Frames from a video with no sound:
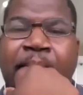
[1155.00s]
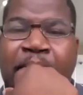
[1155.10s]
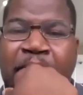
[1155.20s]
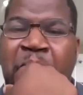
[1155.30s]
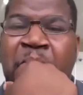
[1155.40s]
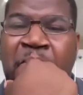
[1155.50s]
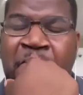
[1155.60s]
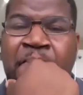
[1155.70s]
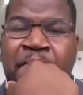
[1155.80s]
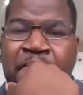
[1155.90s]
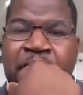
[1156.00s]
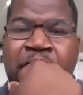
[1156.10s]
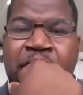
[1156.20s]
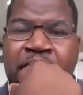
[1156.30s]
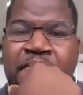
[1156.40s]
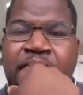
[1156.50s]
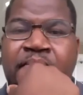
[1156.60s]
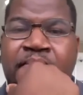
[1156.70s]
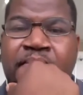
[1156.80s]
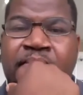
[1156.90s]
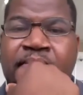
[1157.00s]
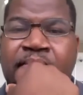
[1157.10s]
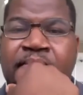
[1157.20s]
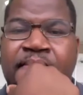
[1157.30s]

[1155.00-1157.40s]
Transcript: And grown men getting